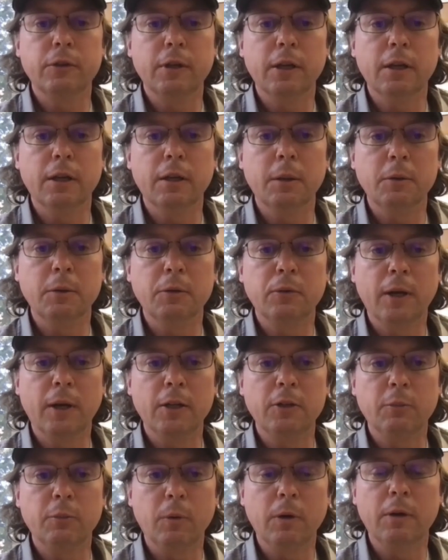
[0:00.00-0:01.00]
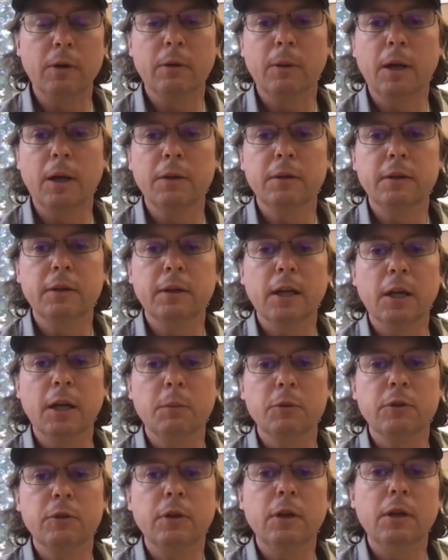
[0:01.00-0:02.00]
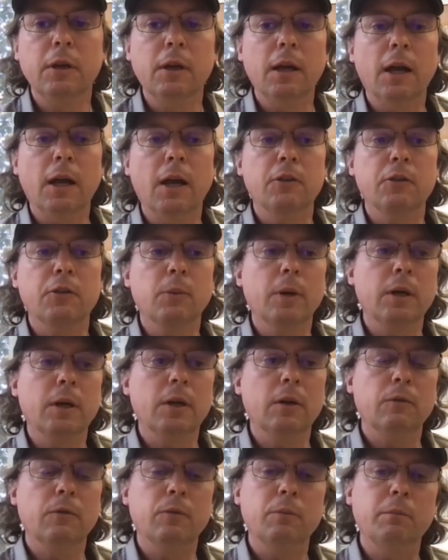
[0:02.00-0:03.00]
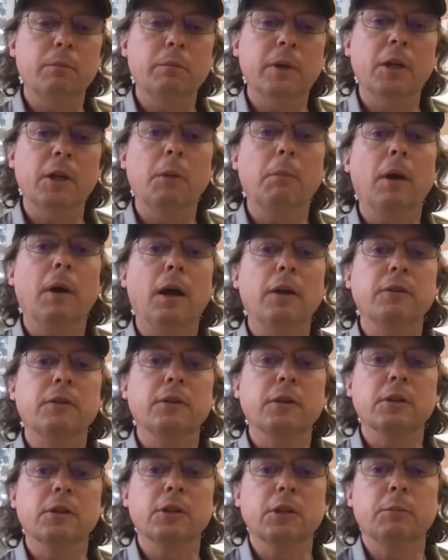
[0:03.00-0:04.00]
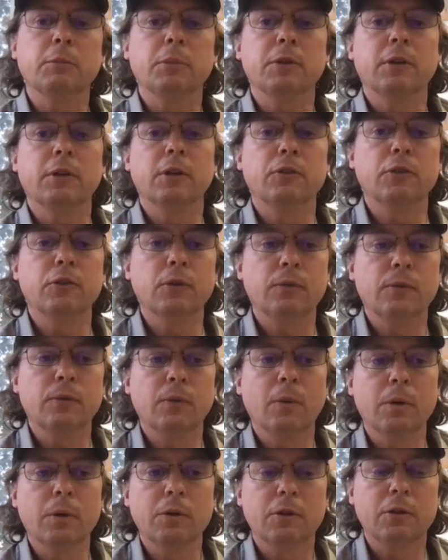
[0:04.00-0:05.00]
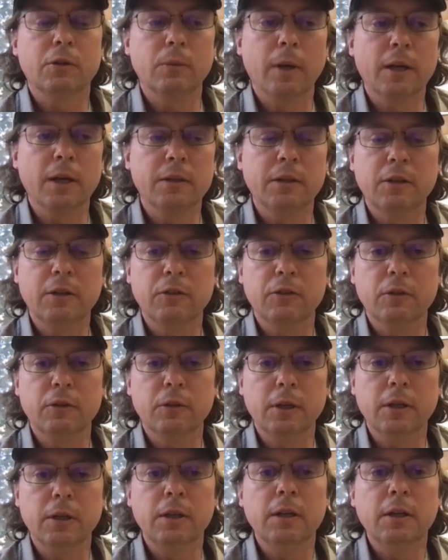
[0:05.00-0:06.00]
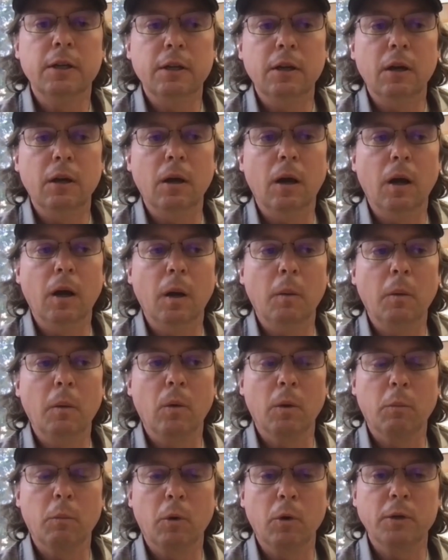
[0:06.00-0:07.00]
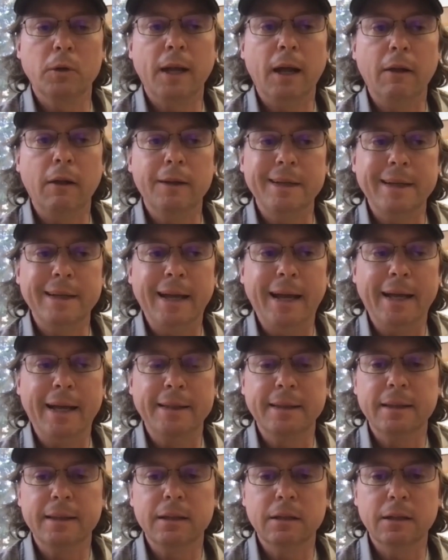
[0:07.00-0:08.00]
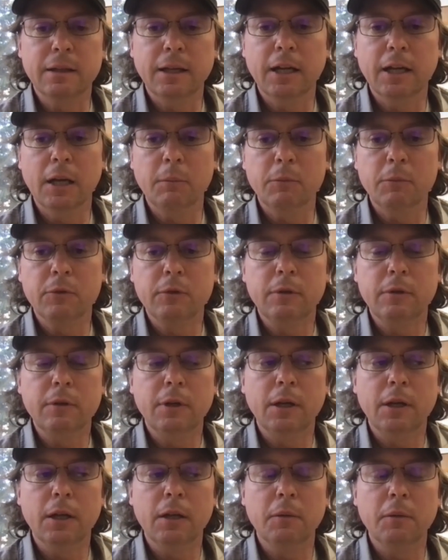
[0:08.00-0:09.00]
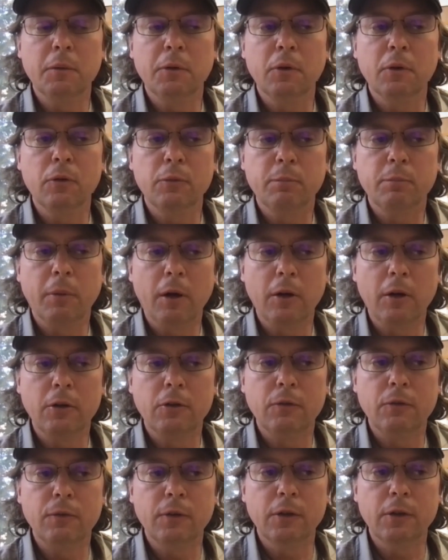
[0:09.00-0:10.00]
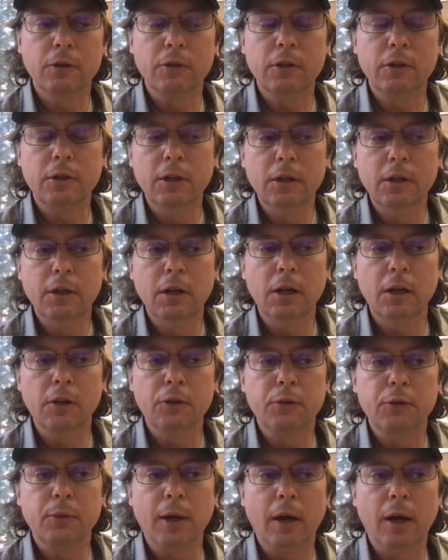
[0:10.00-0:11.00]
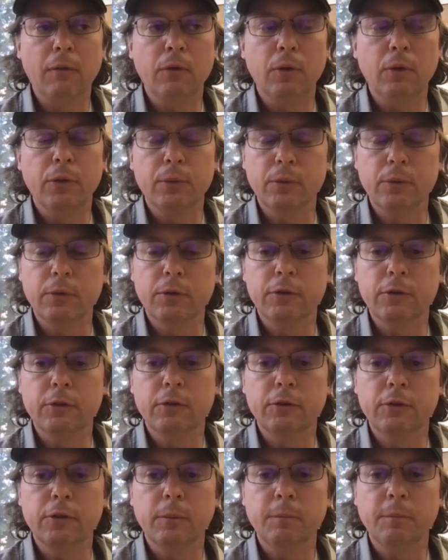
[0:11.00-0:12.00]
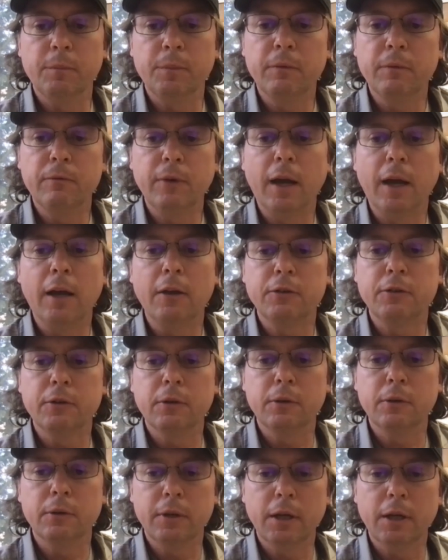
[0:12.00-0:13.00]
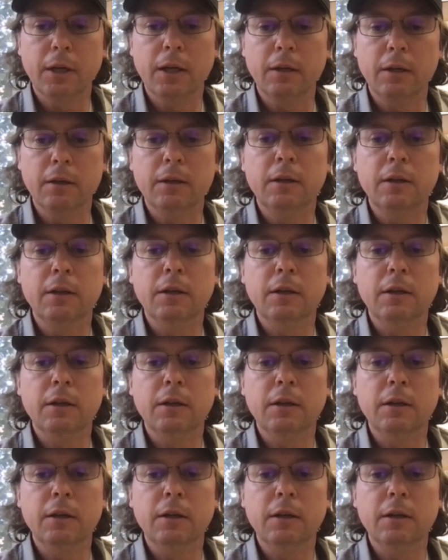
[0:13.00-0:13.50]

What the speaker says: and transported around the dams as a way of minimizing the potential for direct injury or mortality at the dams. And those barge fish travel through the system faster than